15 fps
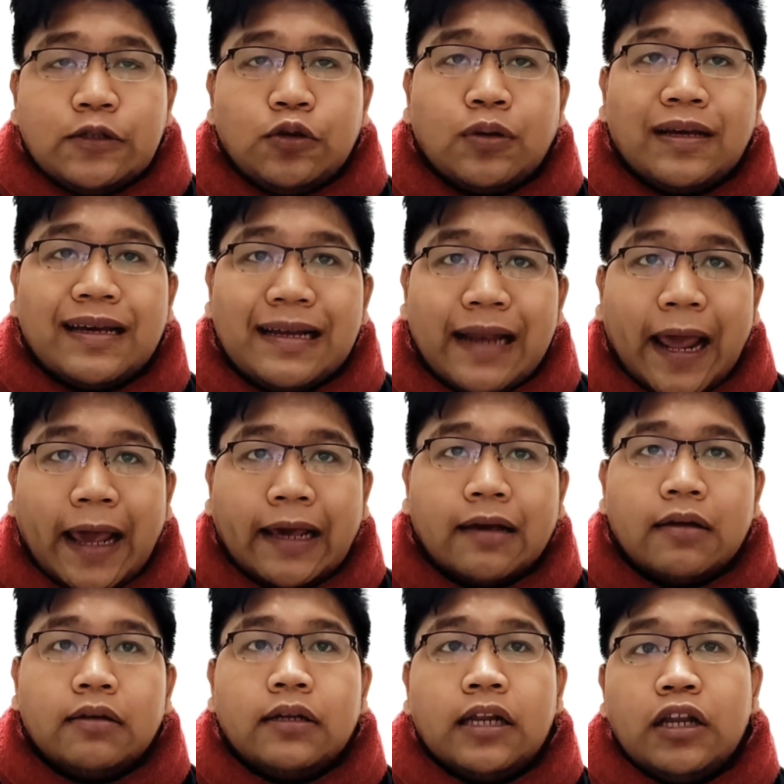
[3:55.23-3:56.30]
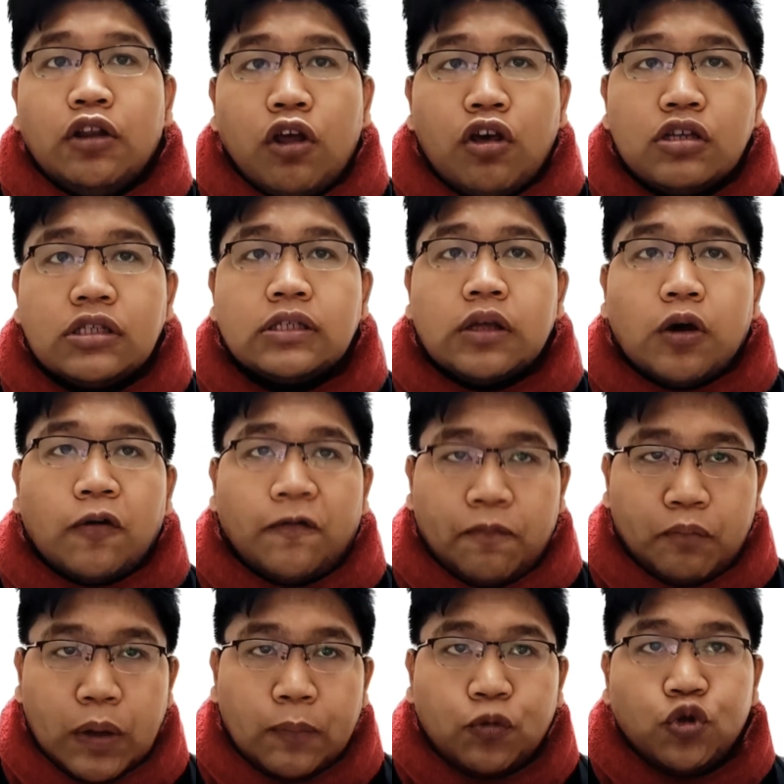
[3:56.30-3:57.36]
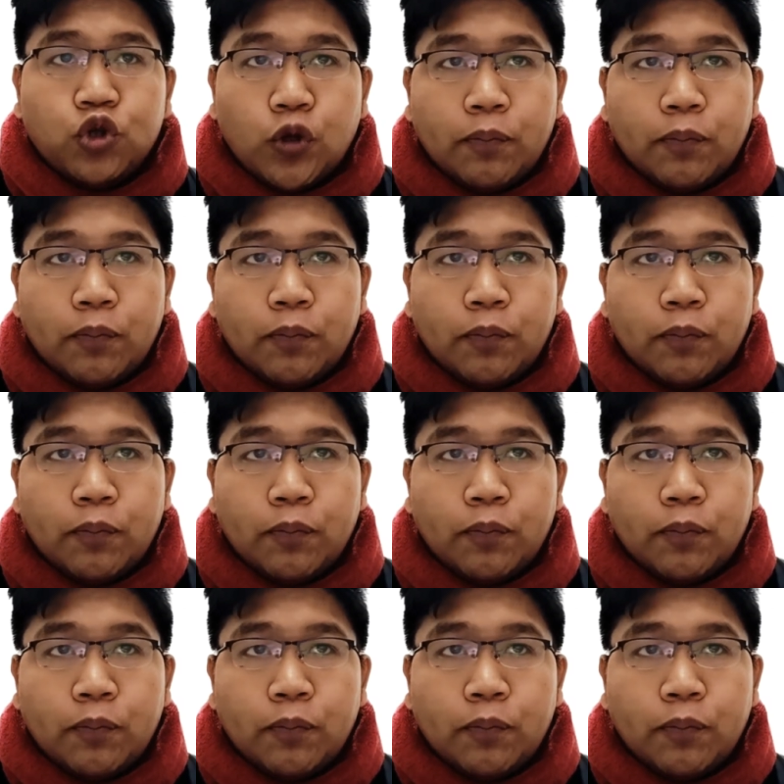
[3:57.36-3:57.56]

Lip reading: to connect the north of Maputo